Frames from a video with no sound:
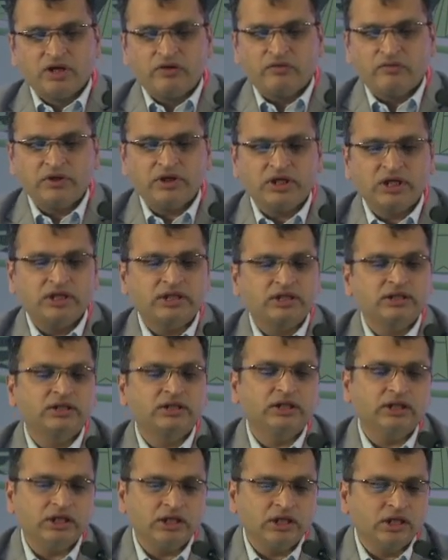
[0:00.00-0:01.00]
we did
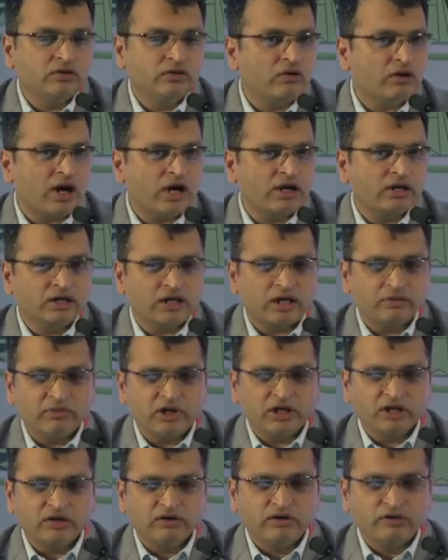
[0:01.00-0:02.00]
echocardiogram
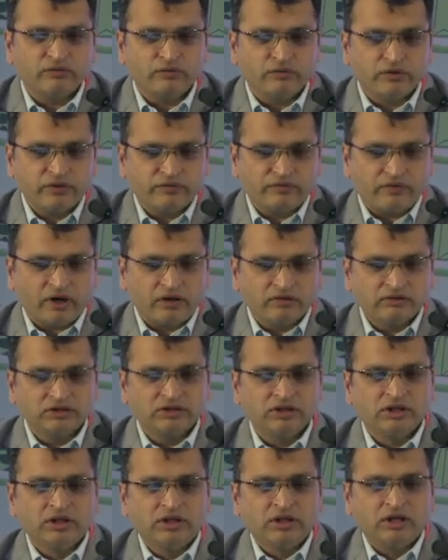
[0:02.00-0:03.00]
and he, we found
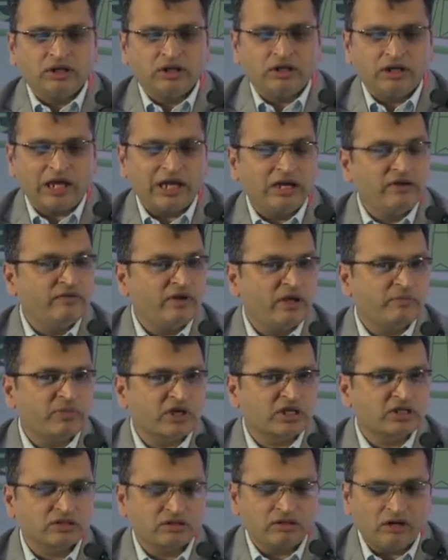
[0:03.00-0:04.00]
a LV
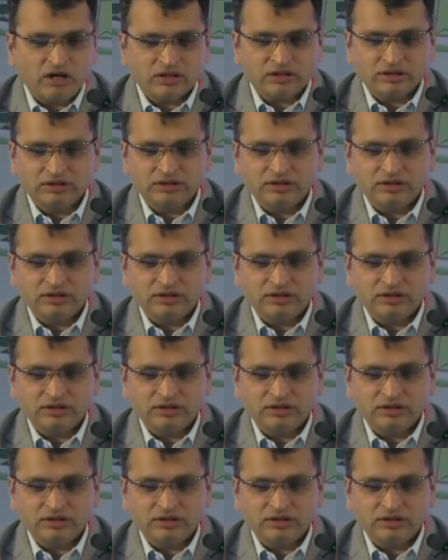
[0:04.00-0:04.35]
apex clot.